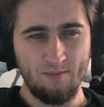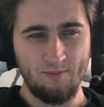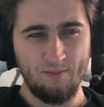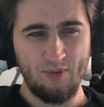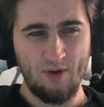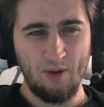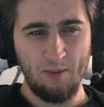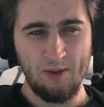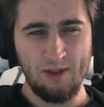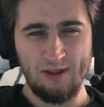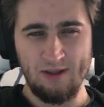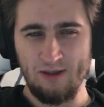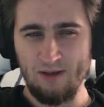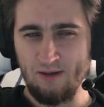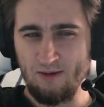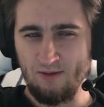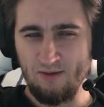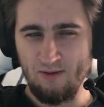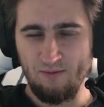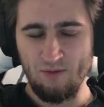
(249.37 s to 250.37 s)
probably
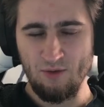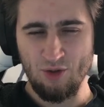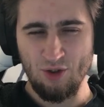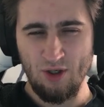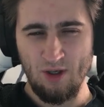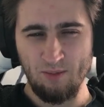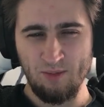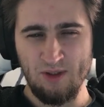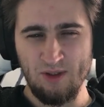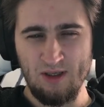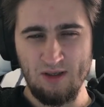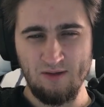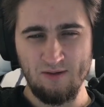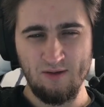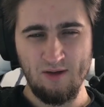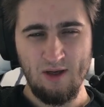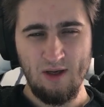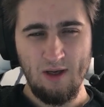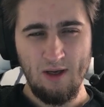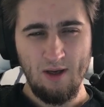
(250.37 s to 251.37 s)
in the future update,
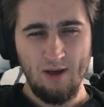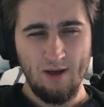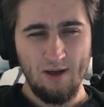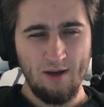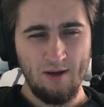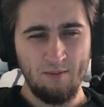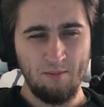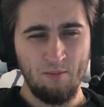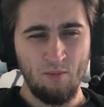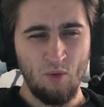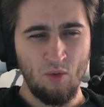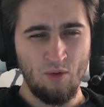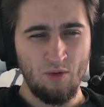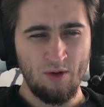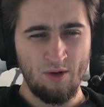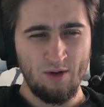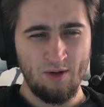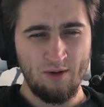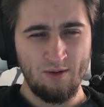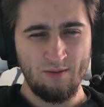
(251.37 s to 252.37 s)
a
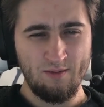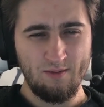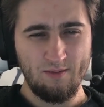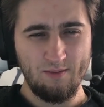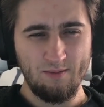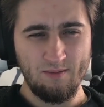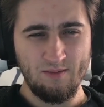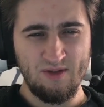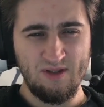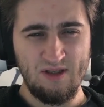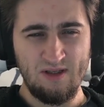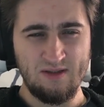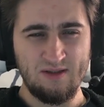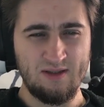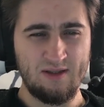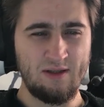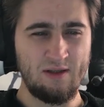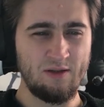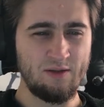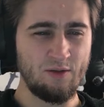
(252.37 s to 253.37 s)
more
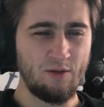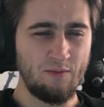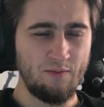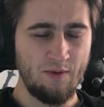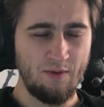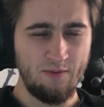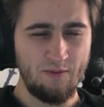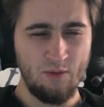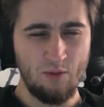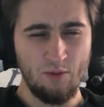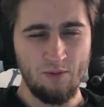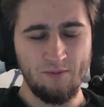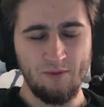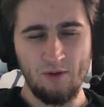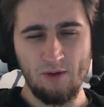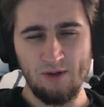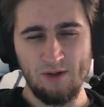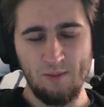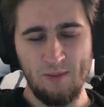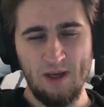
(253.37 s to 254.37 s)
detailed overview of
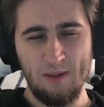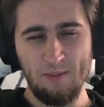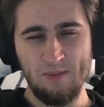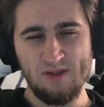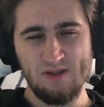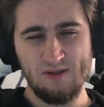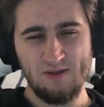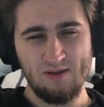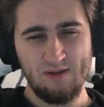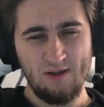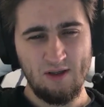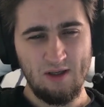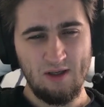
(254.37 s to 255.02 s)
all the maps,